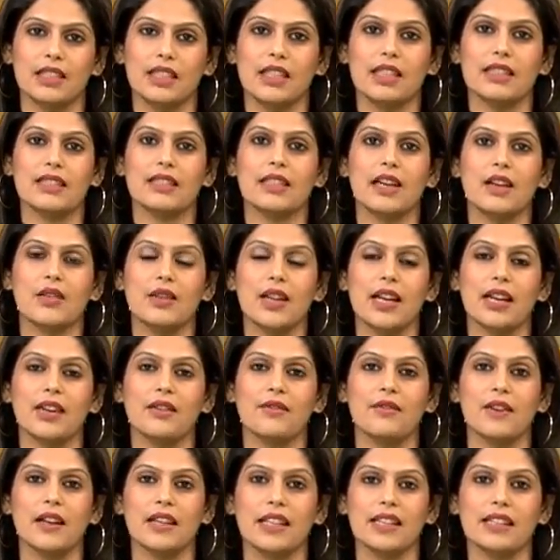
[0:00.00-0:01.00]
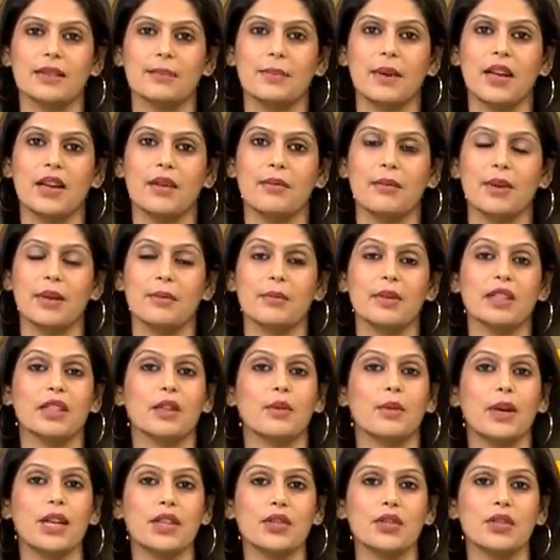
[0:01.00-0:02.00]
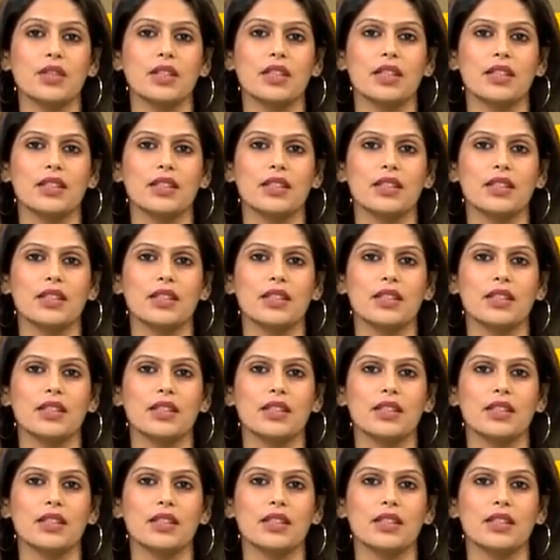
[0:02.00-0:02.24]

Does sound like a fun experiment, but the question